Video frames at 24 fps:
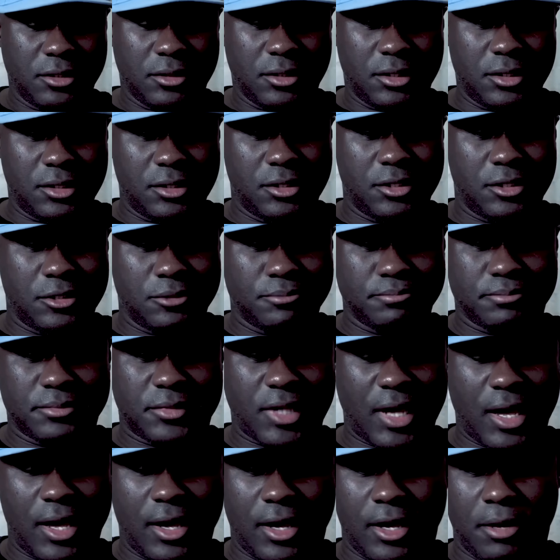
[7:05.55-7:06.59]

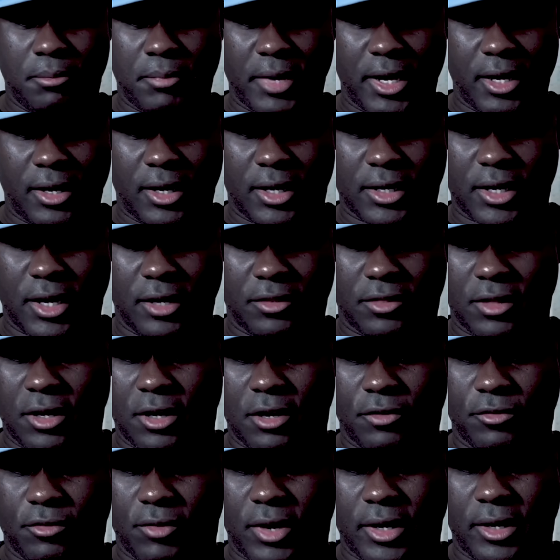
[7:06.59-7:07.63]
Dang, man, I can't think
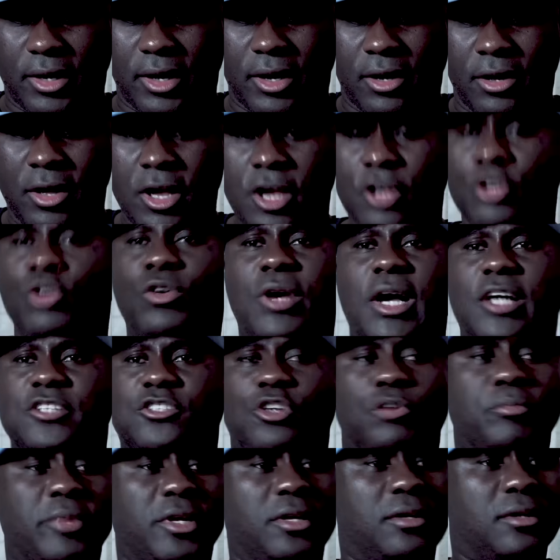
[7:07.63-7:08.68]
of it right now. You got
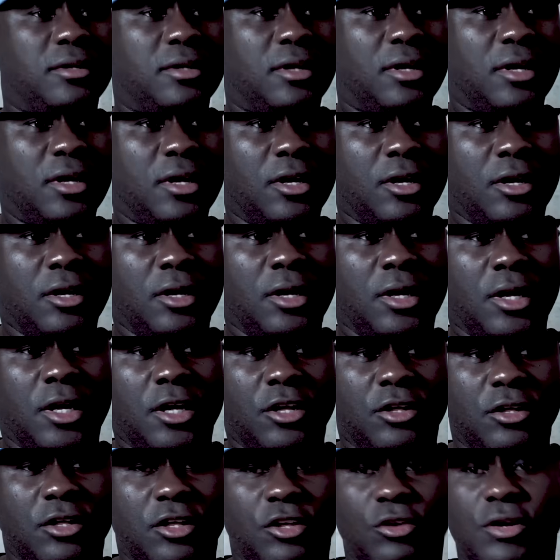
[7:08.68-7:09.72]
so many...
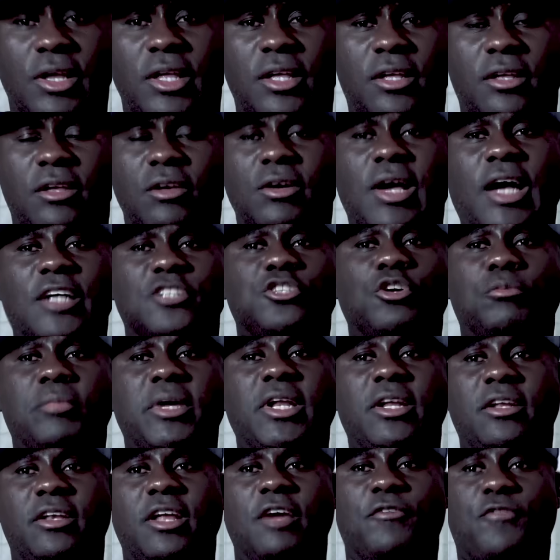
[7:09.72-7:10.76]
You got so
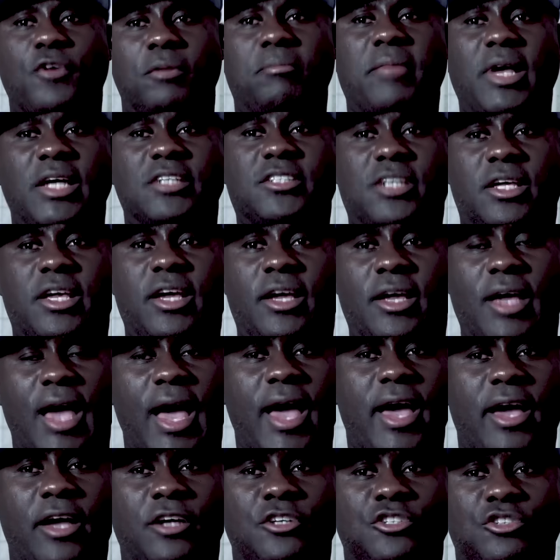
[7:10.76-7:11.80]
many different Mexican
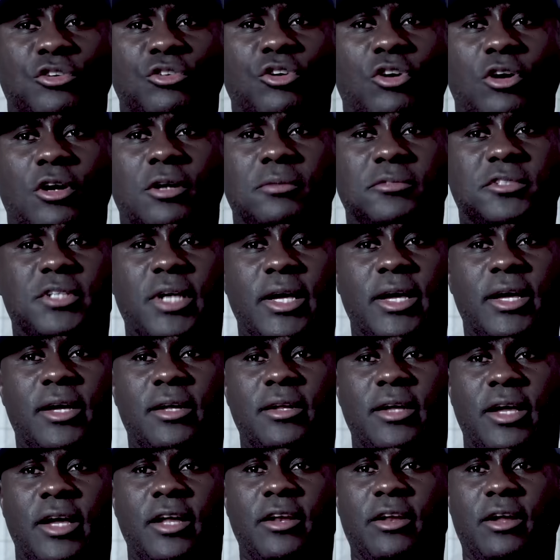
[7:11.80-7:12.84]
gangs, you know what I'm
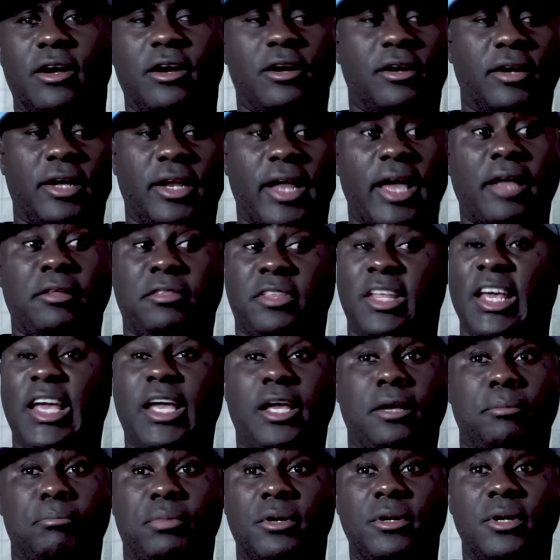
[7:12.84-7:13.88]
saying, in there, and they
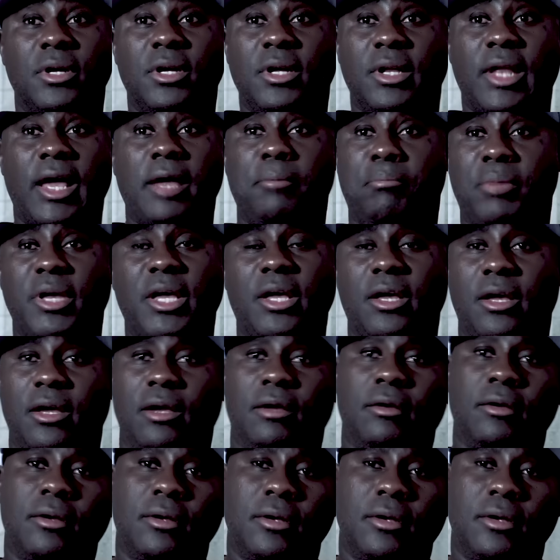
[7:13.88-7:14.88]
deep, they big.